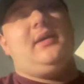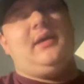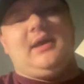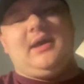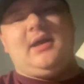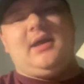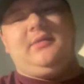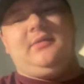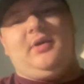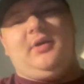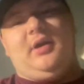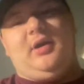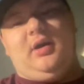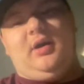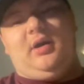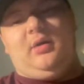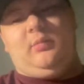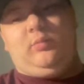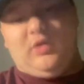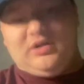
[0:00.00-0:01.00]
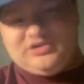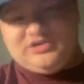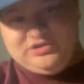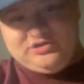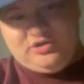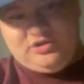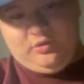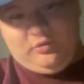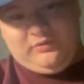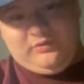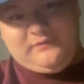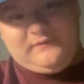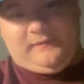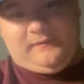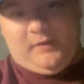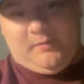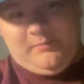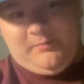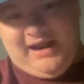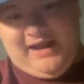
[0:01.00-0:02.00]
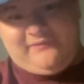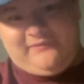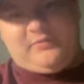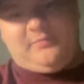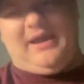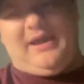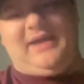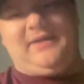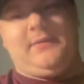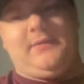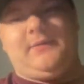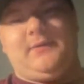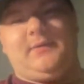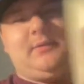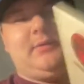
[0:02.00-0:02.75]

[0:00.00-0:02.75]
and What to Do from Aftermath.